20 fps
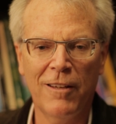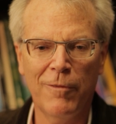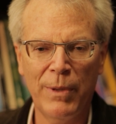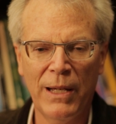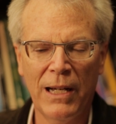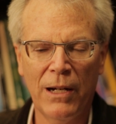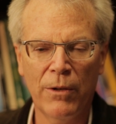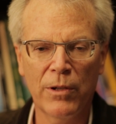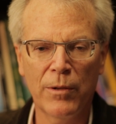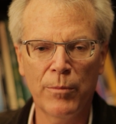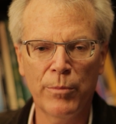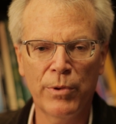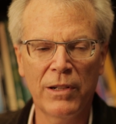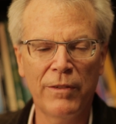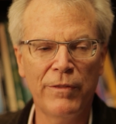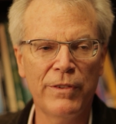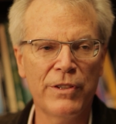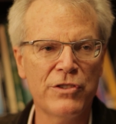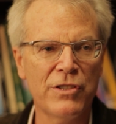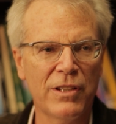have power and
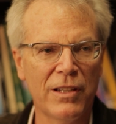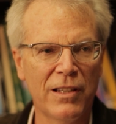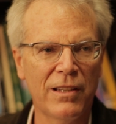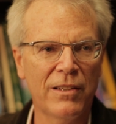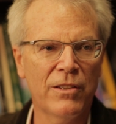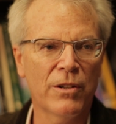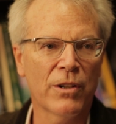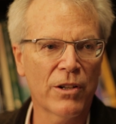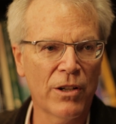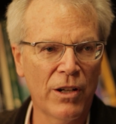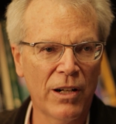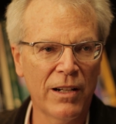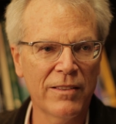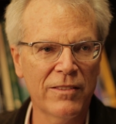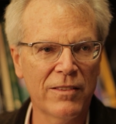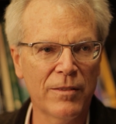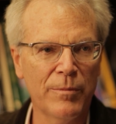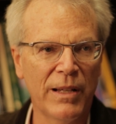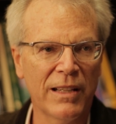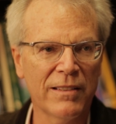privilege and that there are
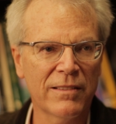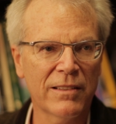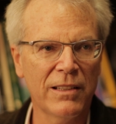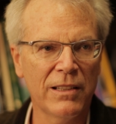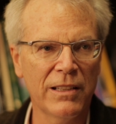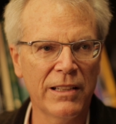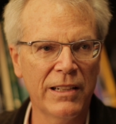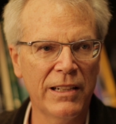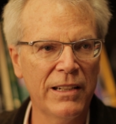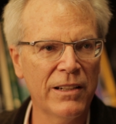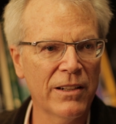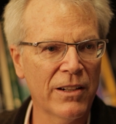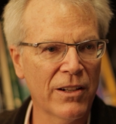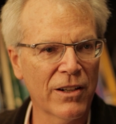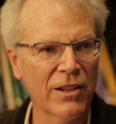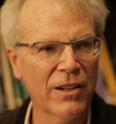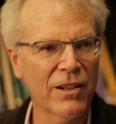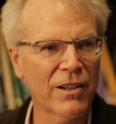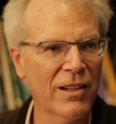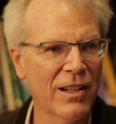costs of masculinity,
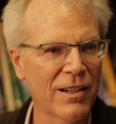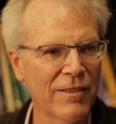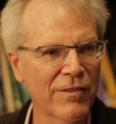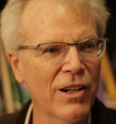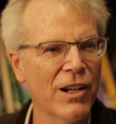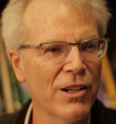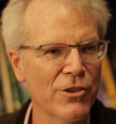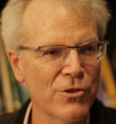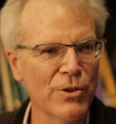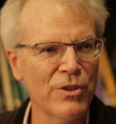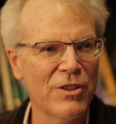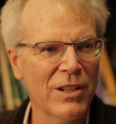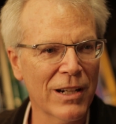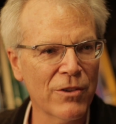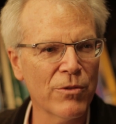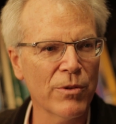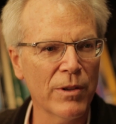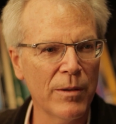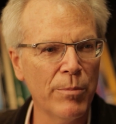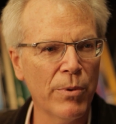are kind of
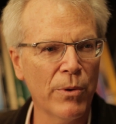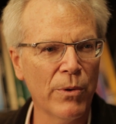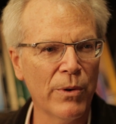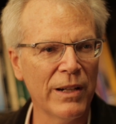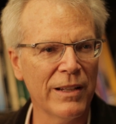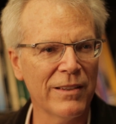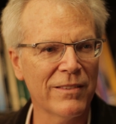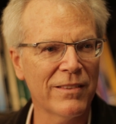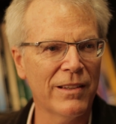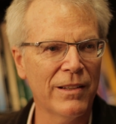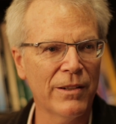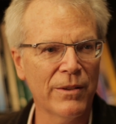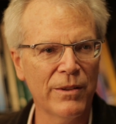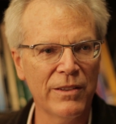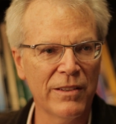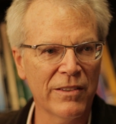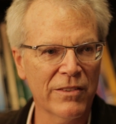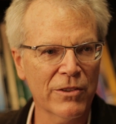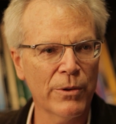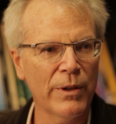contradictory points, and they're
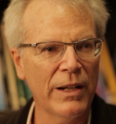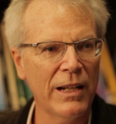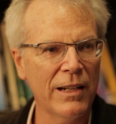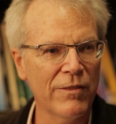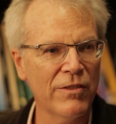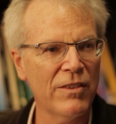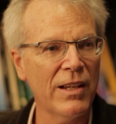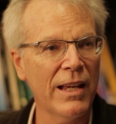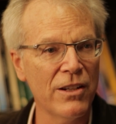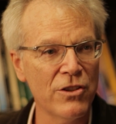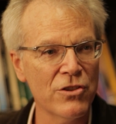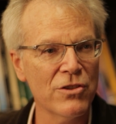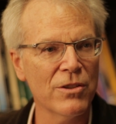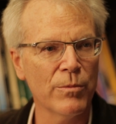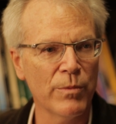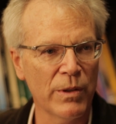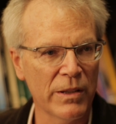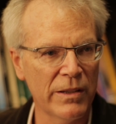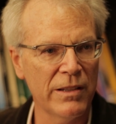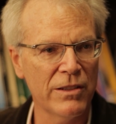in this creative
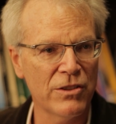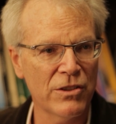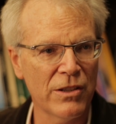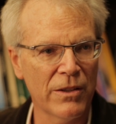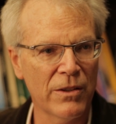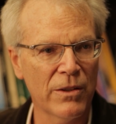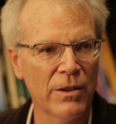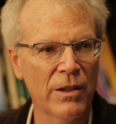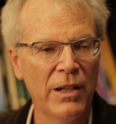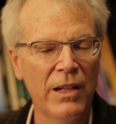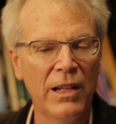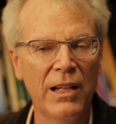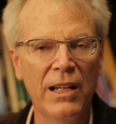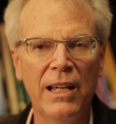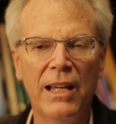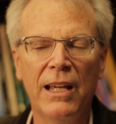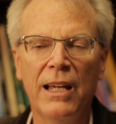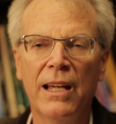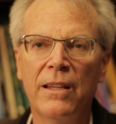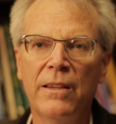tension with each other.
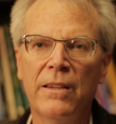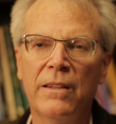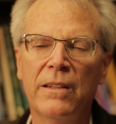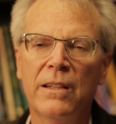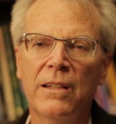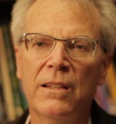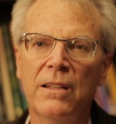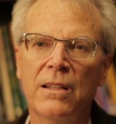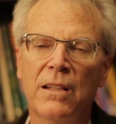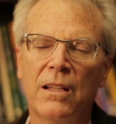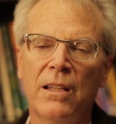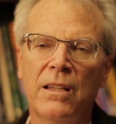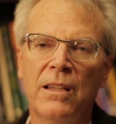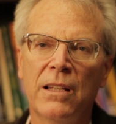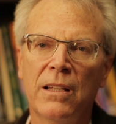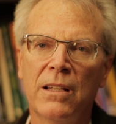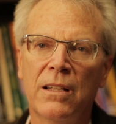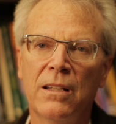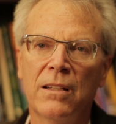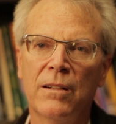And
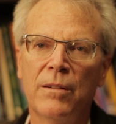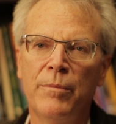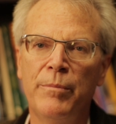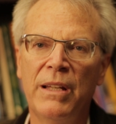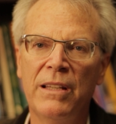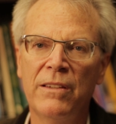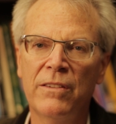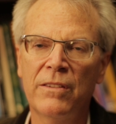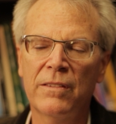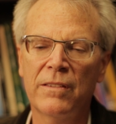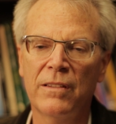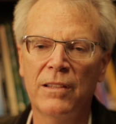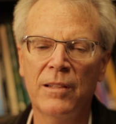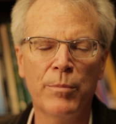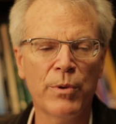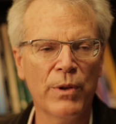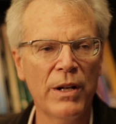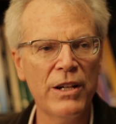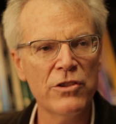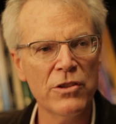the men's
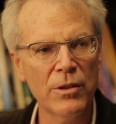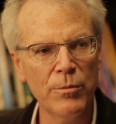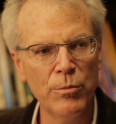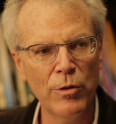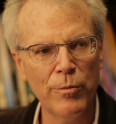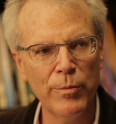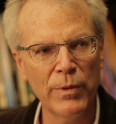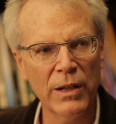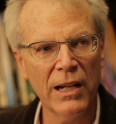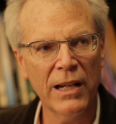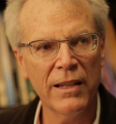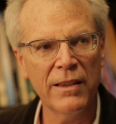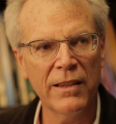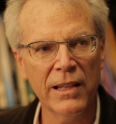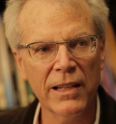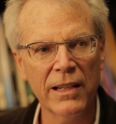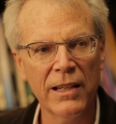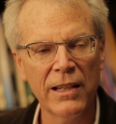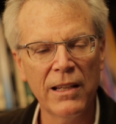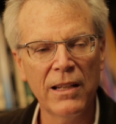liberation movement, I
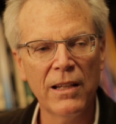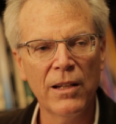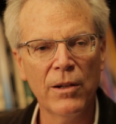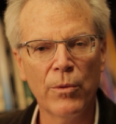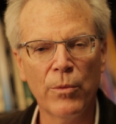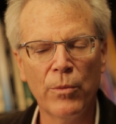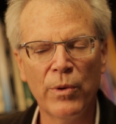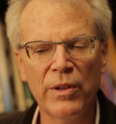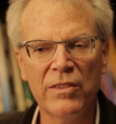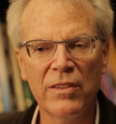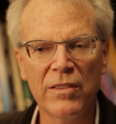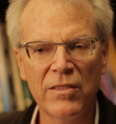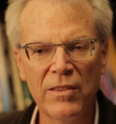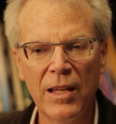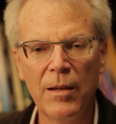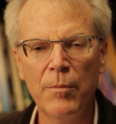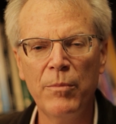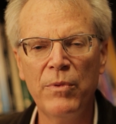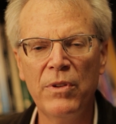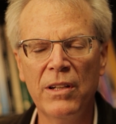think, was
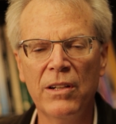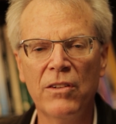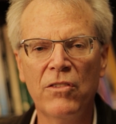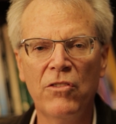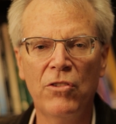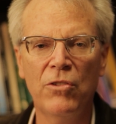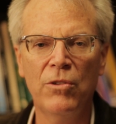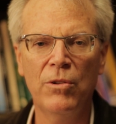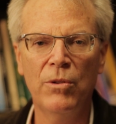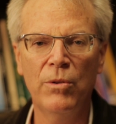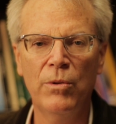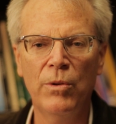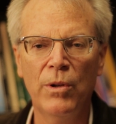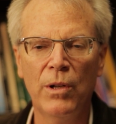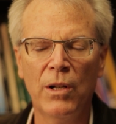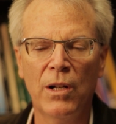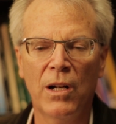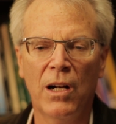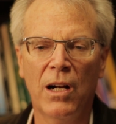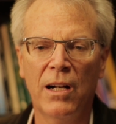attempting to
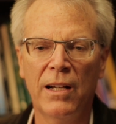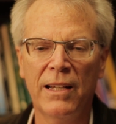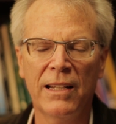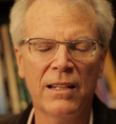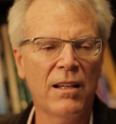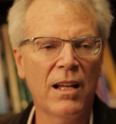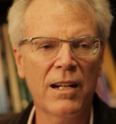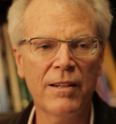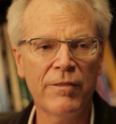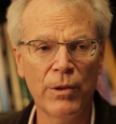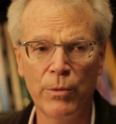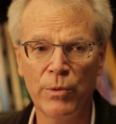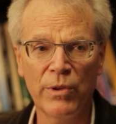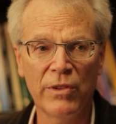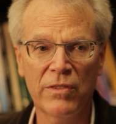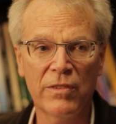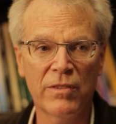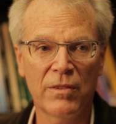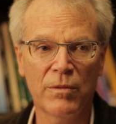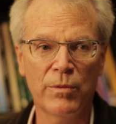and a lot of it
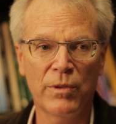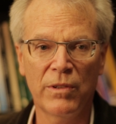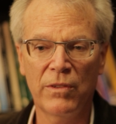was